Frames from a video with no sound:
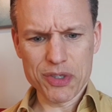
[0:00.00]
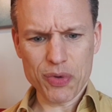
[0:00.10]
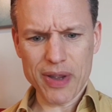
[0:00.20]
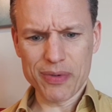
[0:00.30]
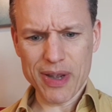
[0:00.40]

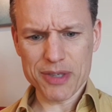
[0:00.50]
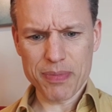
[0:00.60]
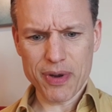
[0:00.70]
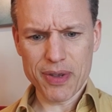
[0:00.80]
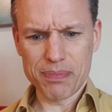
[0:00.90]
dried
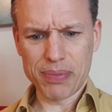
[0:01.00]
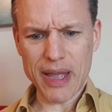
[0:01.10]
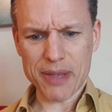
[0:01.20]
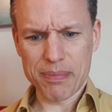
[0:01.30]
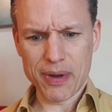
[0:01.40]
raspberry,
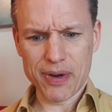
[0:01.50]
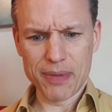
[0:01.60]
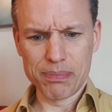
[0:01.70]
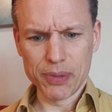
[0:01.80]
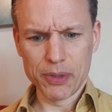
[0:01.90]
blackberry,
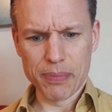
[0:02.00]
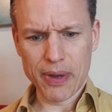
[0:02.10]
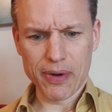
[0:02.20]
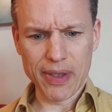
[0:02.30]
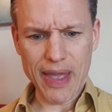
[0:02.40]

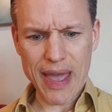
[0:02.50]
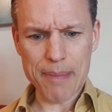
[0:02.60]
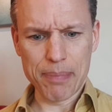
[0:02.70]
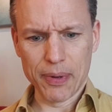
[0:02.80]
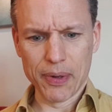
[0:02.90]
blueberry,
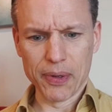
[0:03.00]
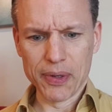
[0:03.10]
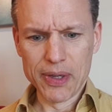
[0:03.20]
apple,